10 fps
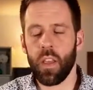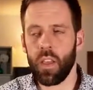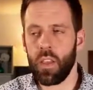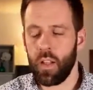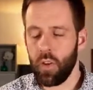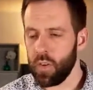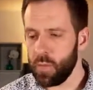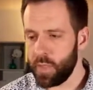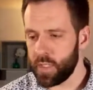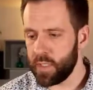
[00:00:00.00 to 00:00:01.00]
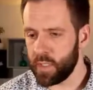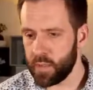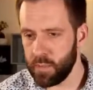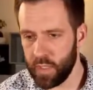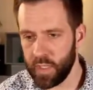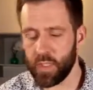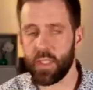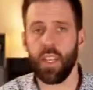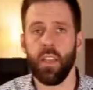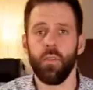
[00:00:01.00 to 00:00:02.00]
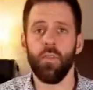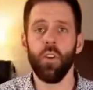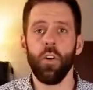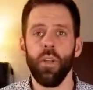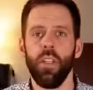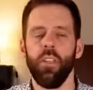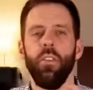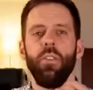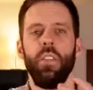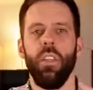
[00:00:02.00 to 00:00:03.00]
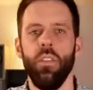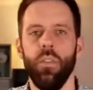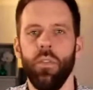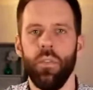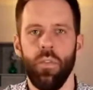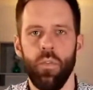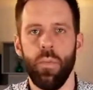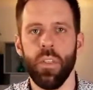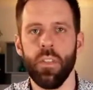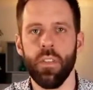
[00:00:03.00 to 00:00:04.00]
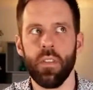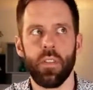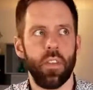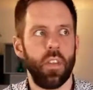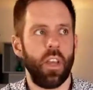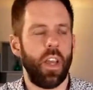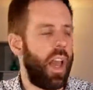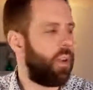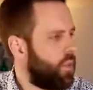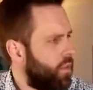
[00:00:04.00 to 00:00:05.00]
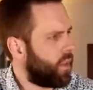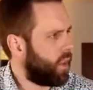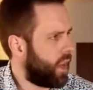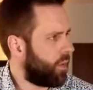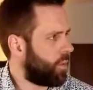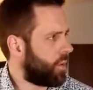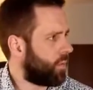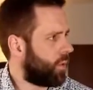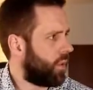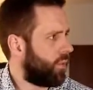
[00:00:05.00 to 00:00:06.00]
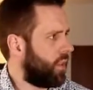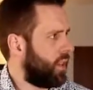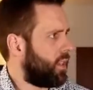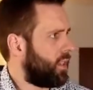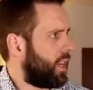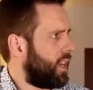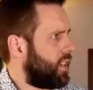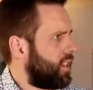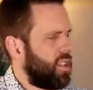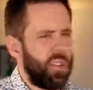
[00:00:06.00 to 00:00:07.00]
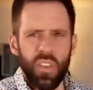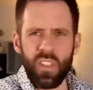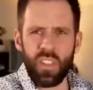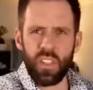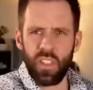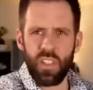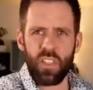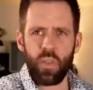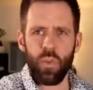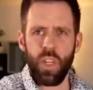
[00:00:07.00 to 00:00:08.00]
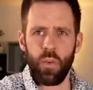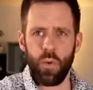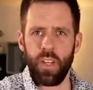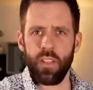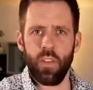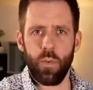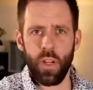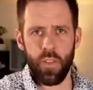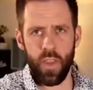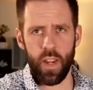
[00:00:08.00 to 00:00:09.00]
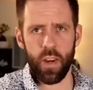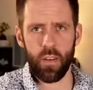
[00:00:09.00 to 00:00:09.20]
Local business means if nobody goes into your new business, everyone will feel like, oh, this is weird. Why is nobody there?